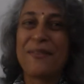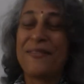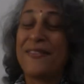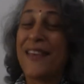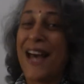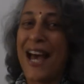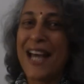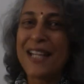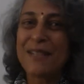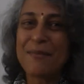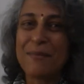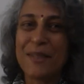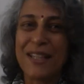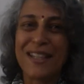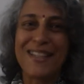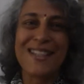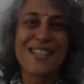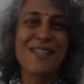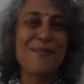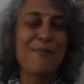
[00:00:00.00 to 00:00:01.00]
that
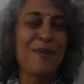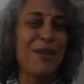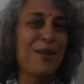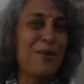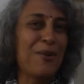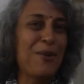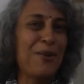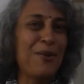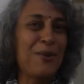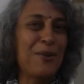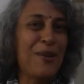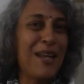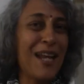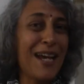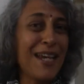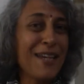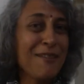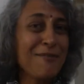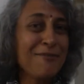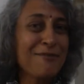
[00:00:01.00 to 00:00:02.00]
means we don't know
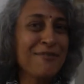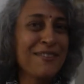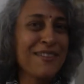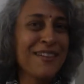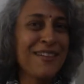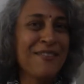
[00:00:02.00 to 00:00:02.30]
life,